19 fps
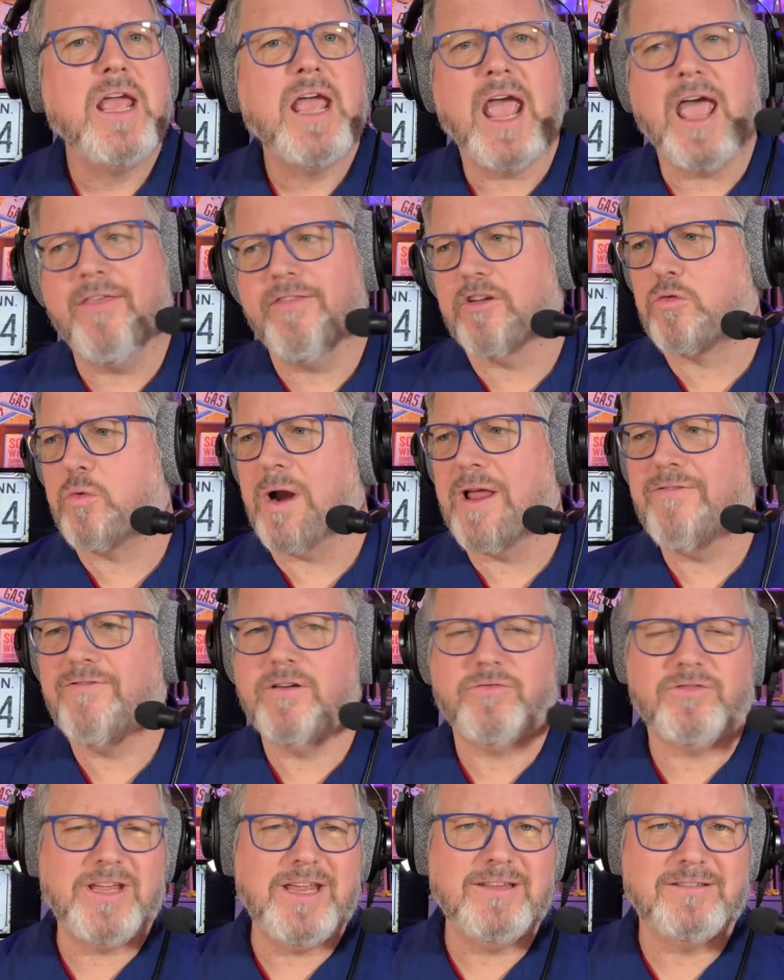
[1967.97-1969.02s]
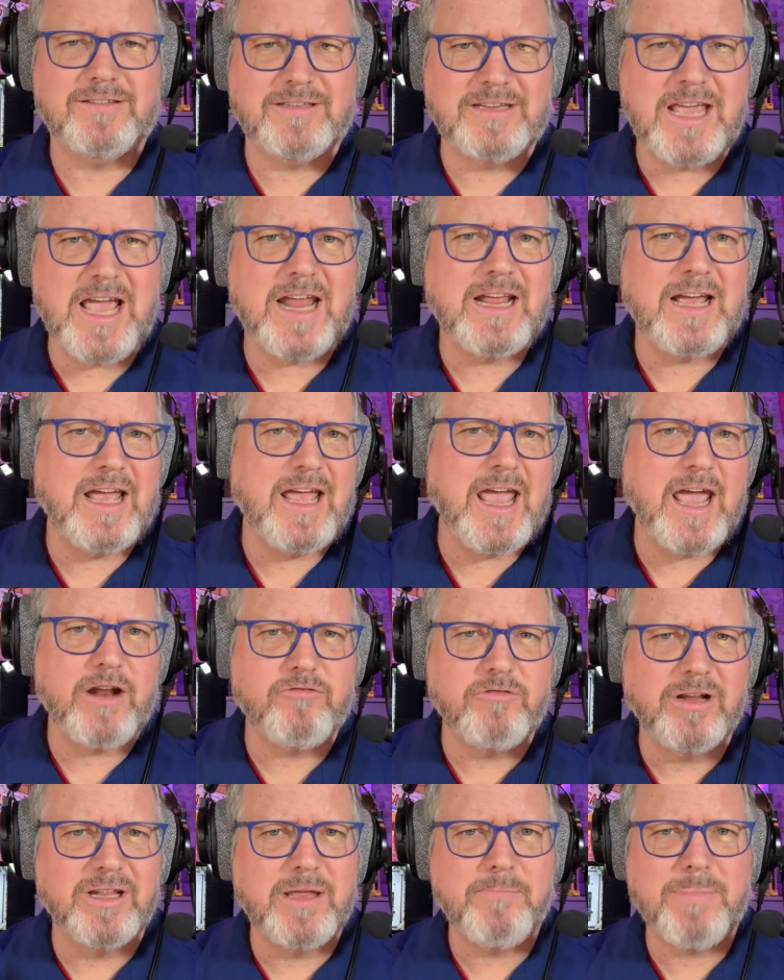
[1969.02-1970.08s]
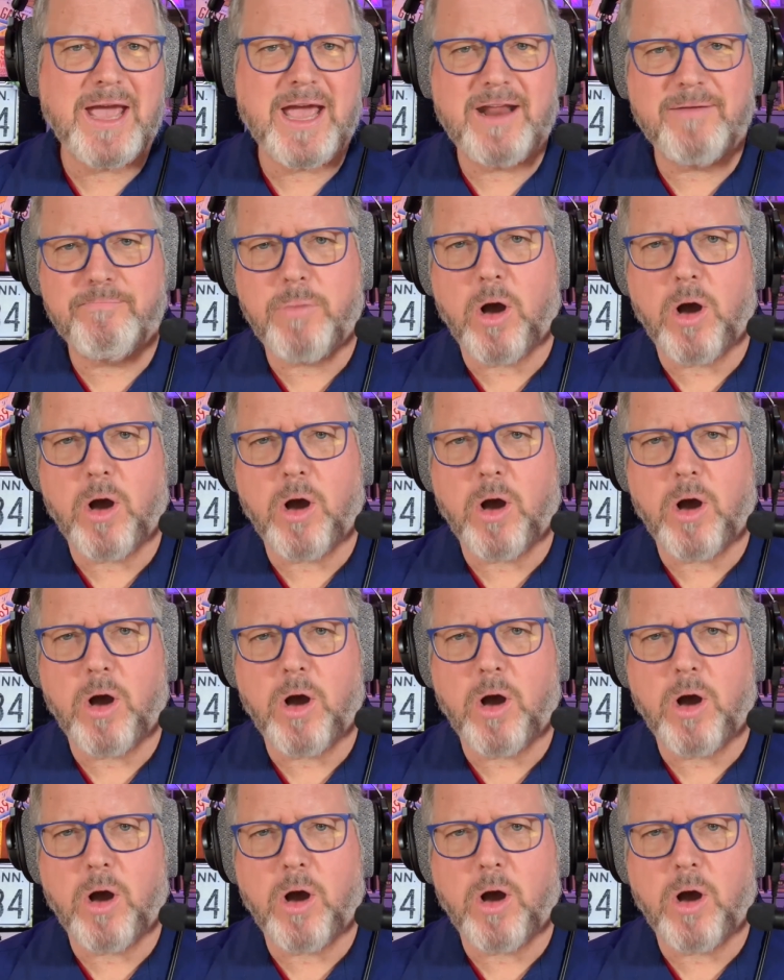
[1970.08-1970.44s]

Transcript: and the 2015 Sienna had really bad